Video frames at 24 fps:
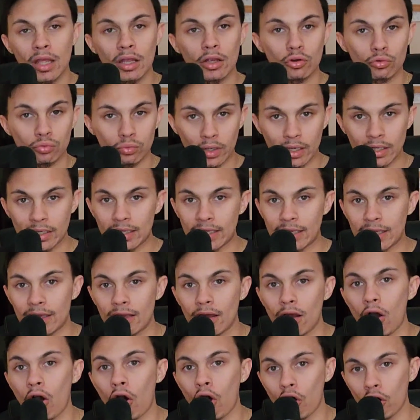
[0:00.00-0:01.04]
creating
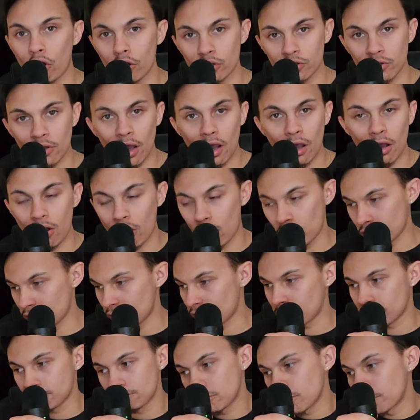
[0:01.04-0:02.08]
it on
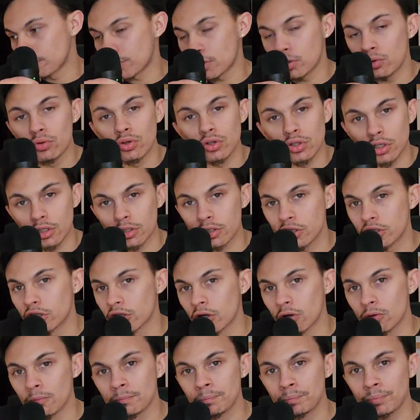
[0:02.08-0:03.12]
a computer. You
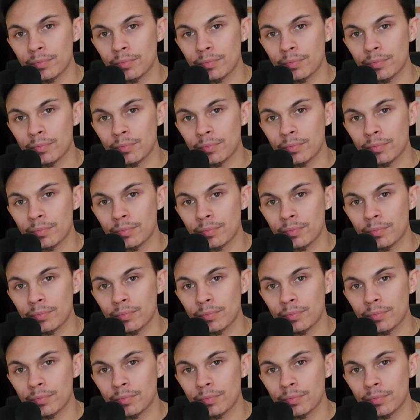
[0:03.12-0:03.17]
know,